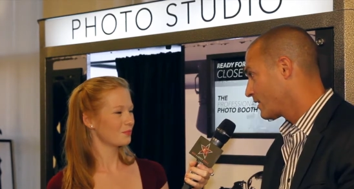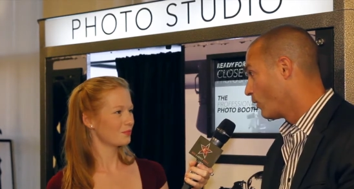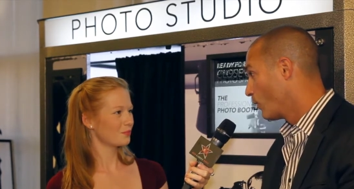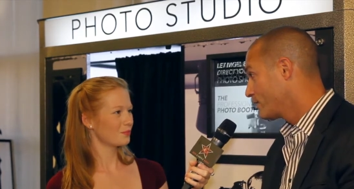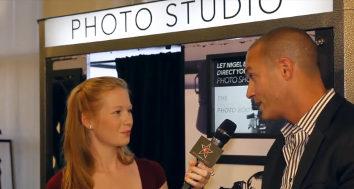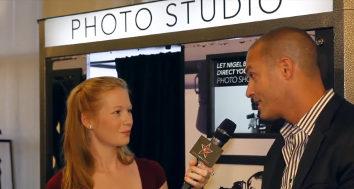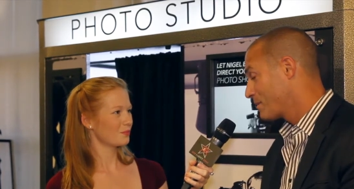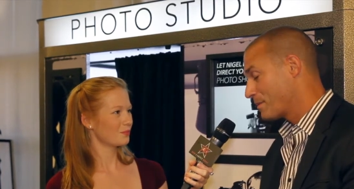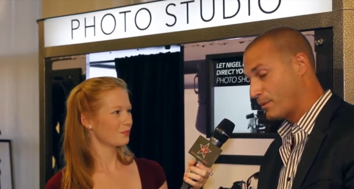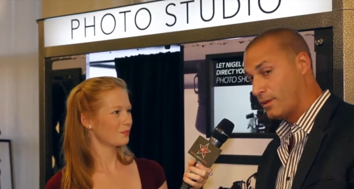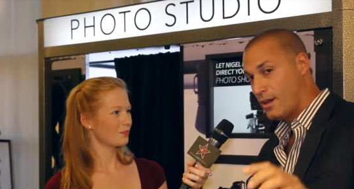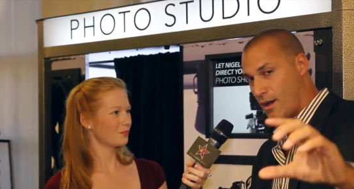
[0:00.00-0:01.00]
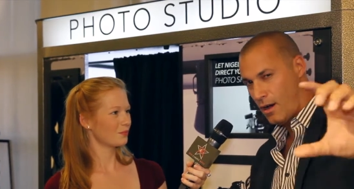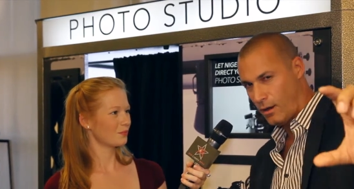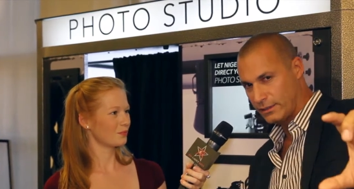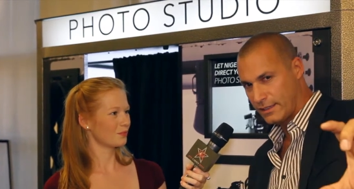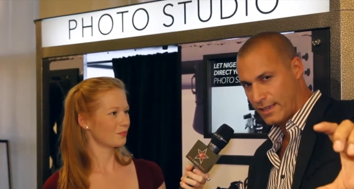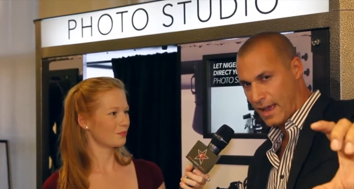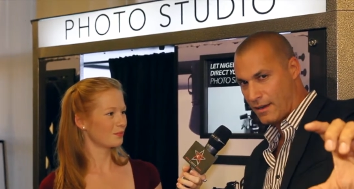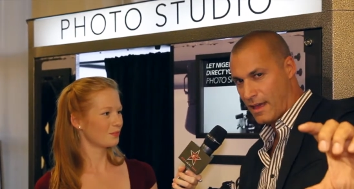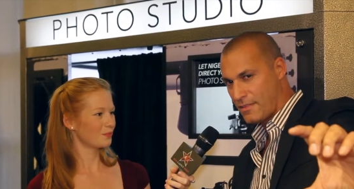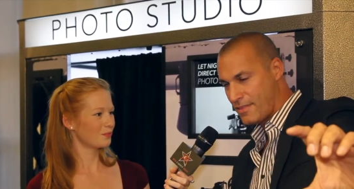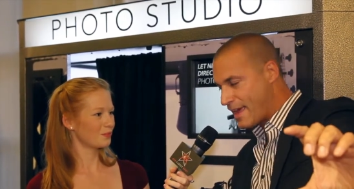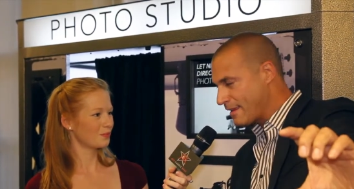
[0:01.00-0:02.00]
Speaker 1: always say to people, hold it down and
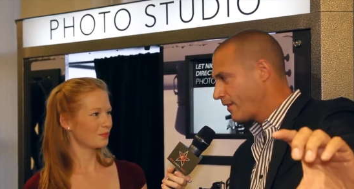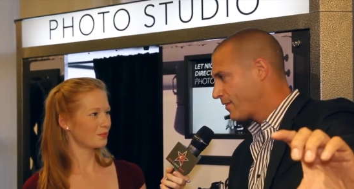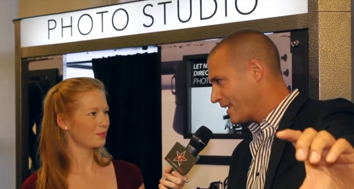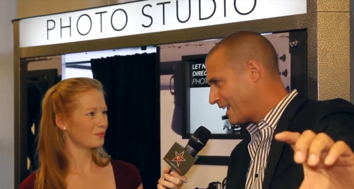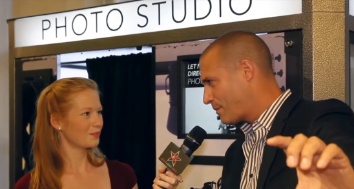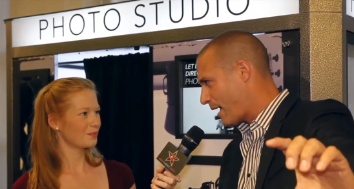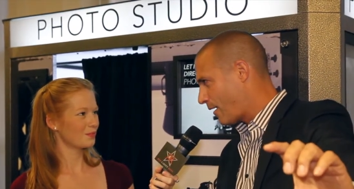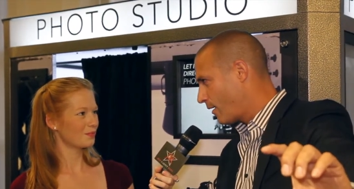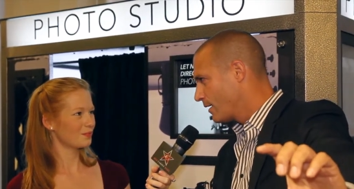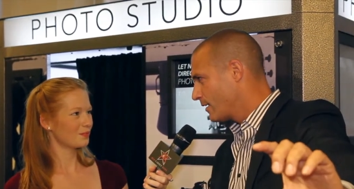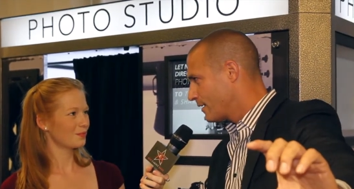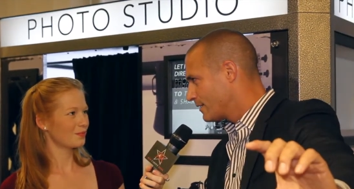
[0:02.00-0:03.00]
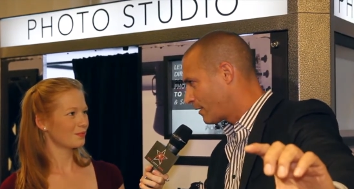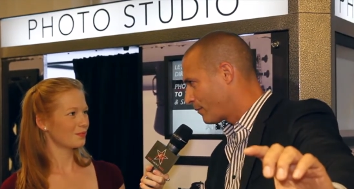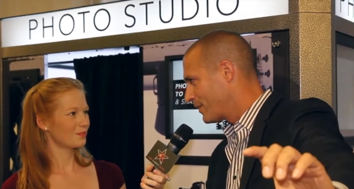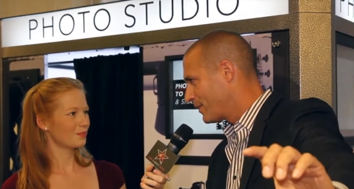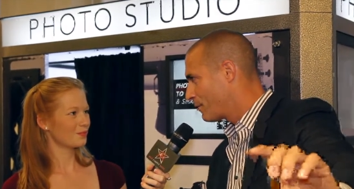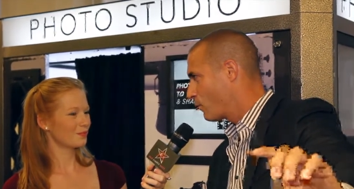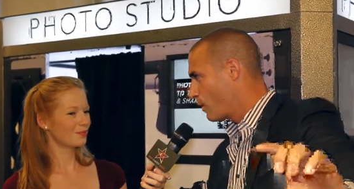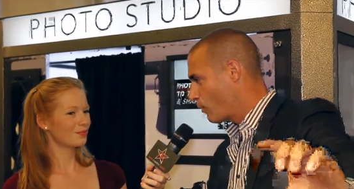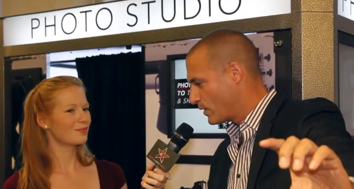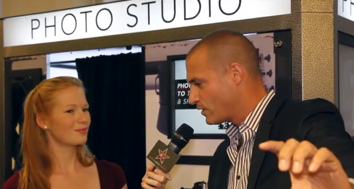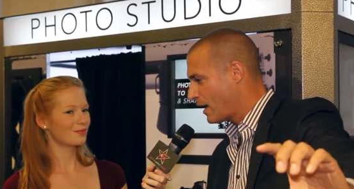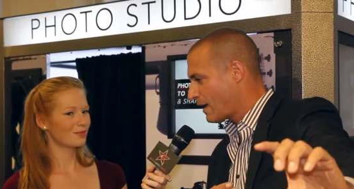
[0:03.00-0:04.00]
then think about something
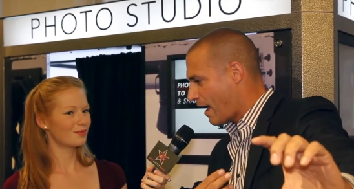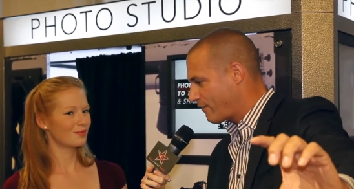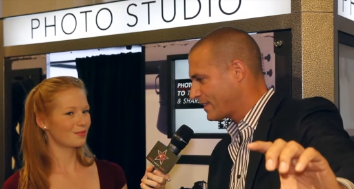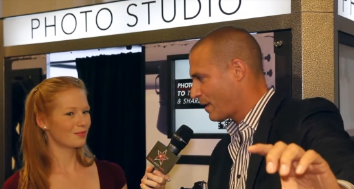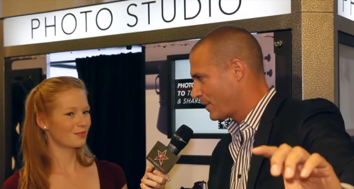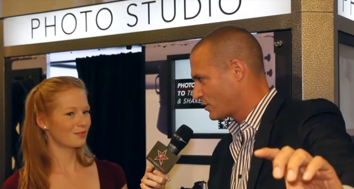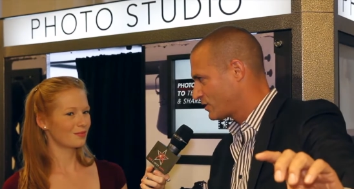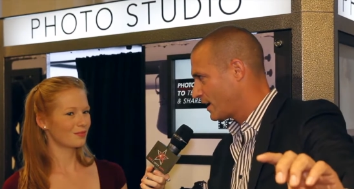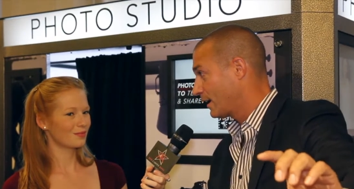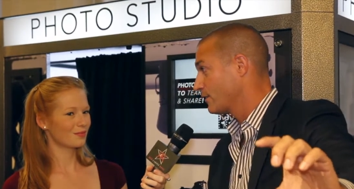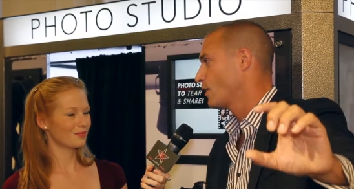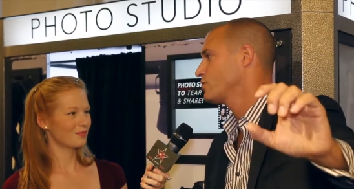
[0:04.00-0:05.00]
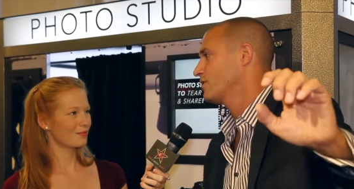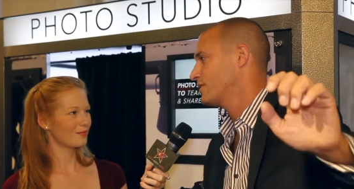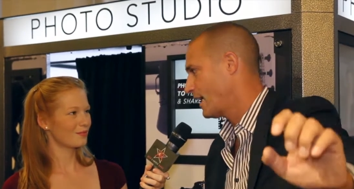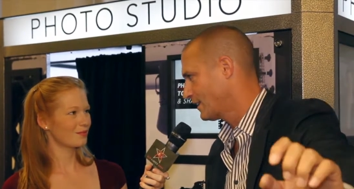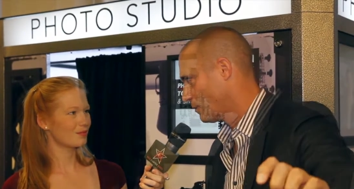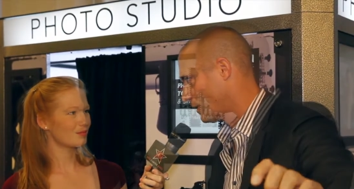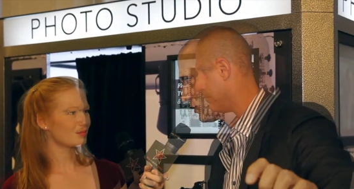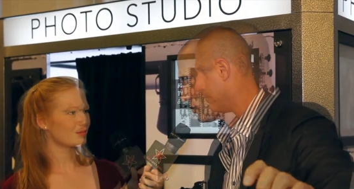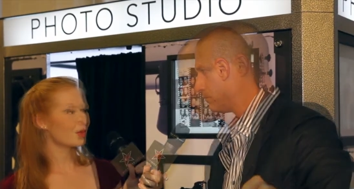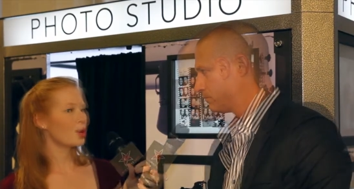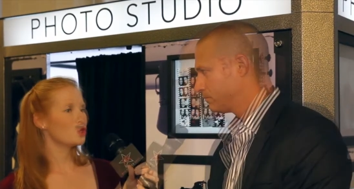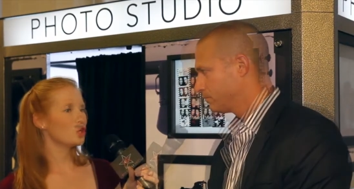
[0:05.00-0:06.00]
when you're having that picture taken. Don't just take the picture.
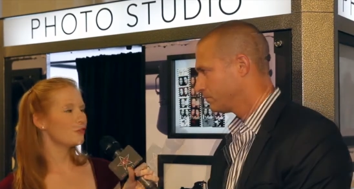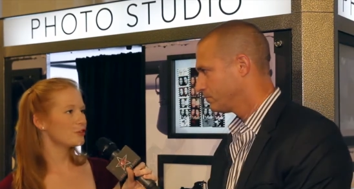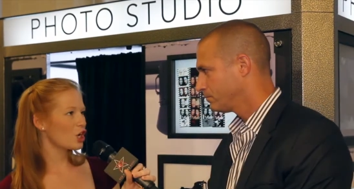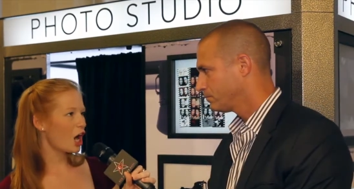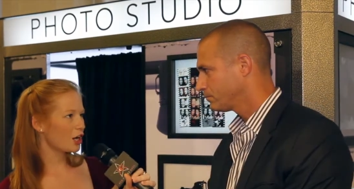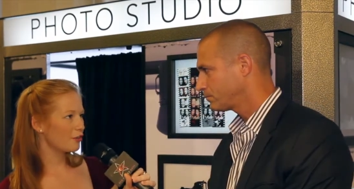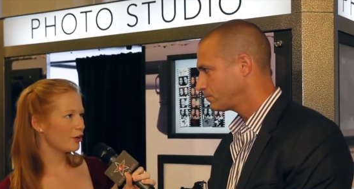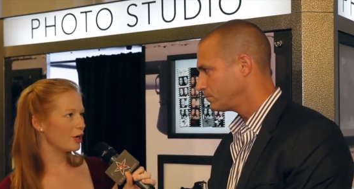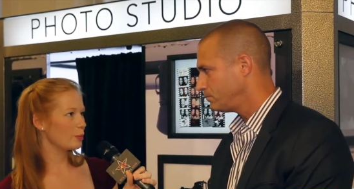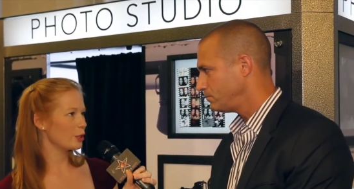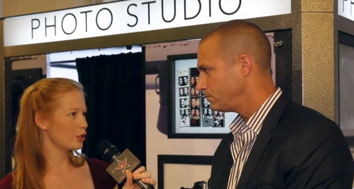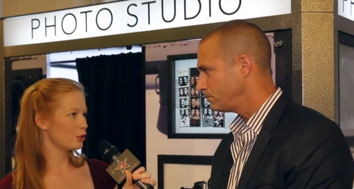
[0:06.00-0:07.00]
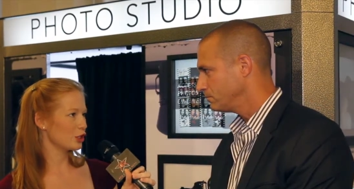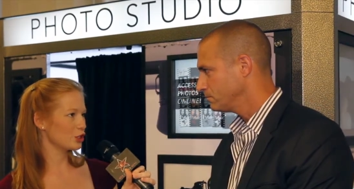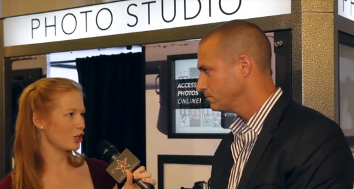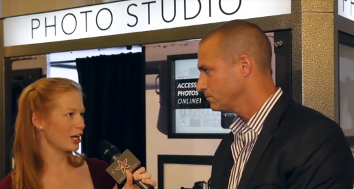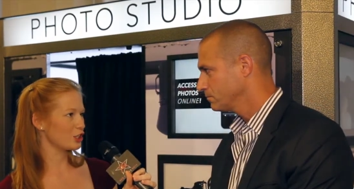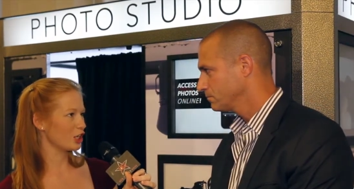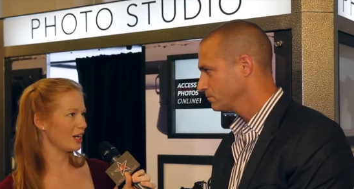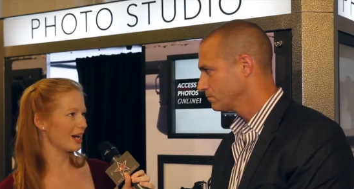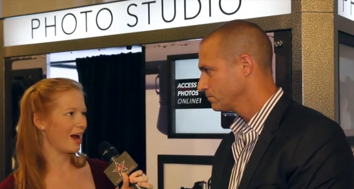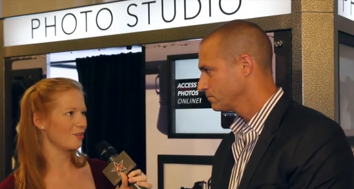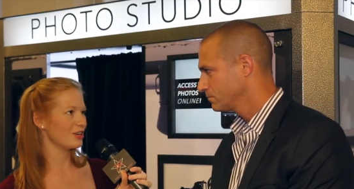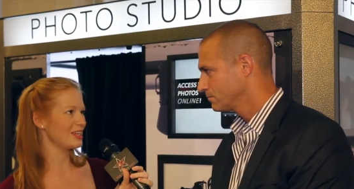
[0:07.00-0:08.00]
So
Speaker 2: you're a photographer, producer, director,
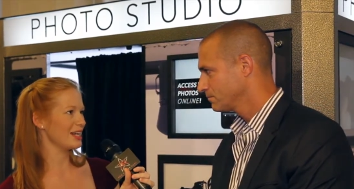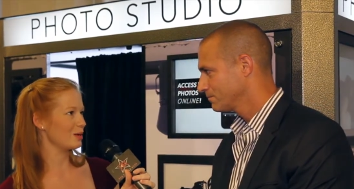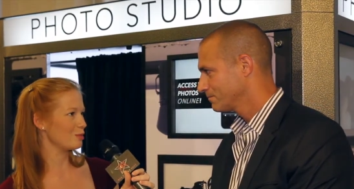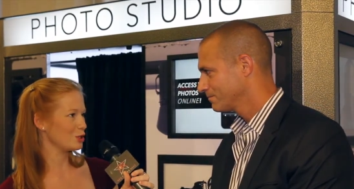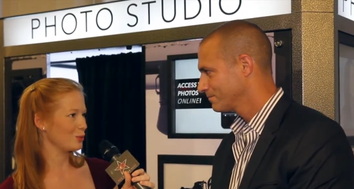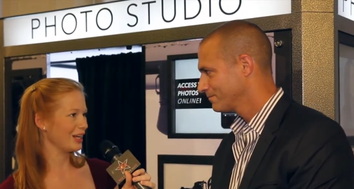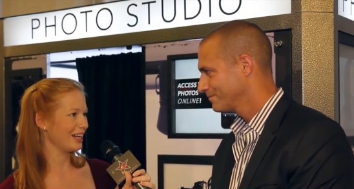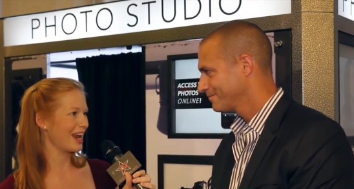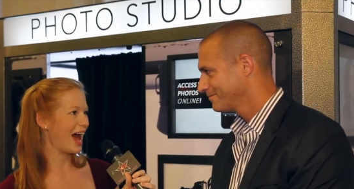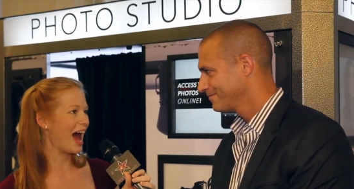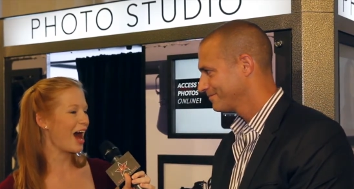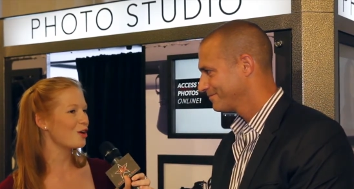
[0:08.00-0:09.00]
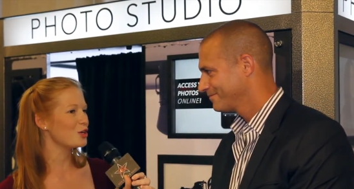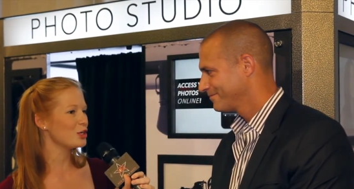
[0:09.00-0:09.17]
everything in between. How do